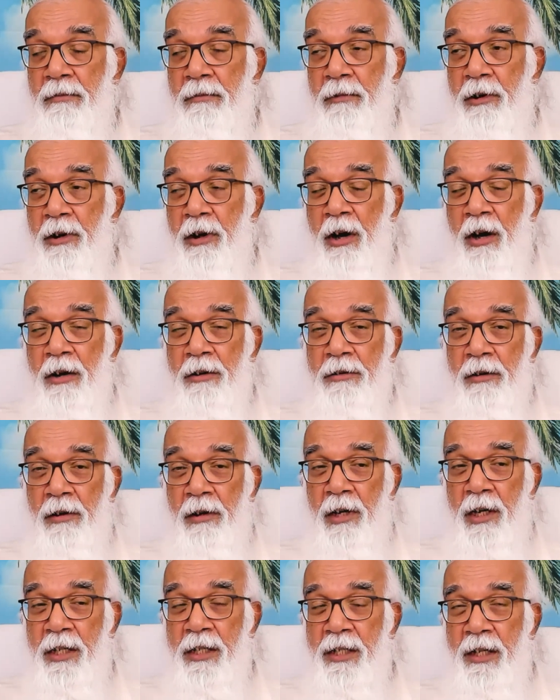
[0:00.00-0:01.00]
not
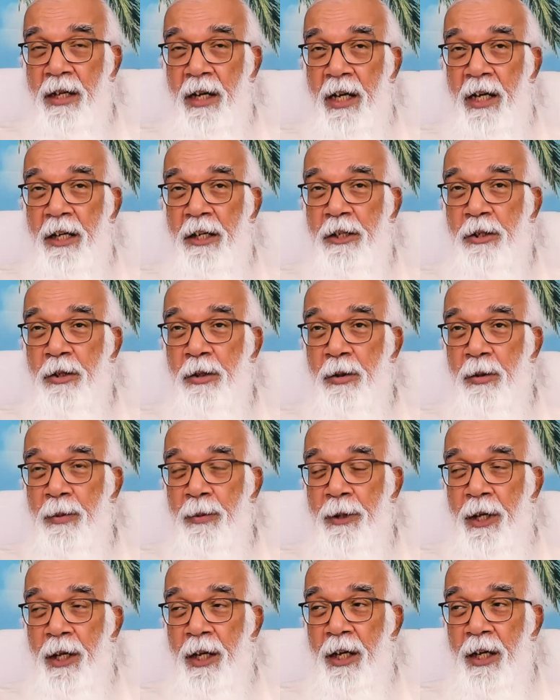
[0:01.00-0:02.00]
listening to
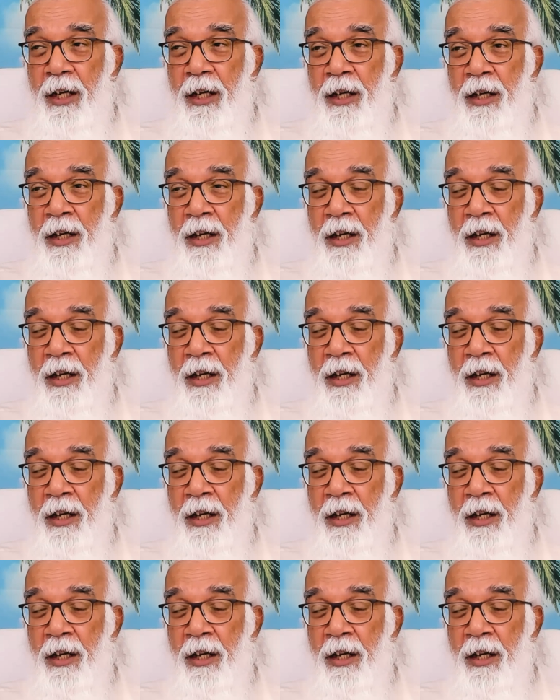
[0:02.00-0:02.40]
me.